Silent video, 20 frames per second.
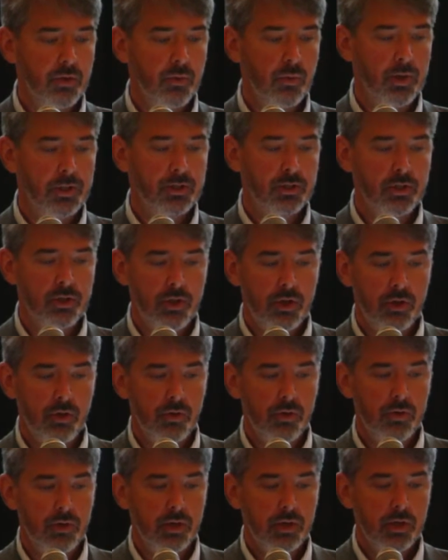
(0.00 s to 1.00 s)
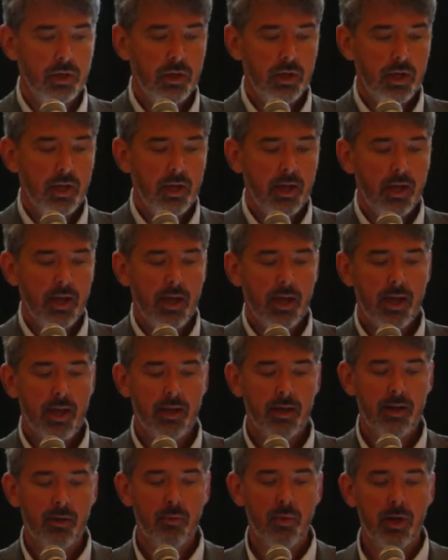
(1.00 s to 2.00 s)
what to do.
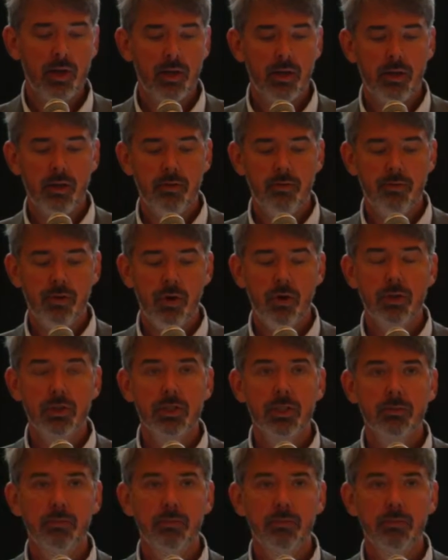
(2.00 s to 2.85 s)
And I want to evoke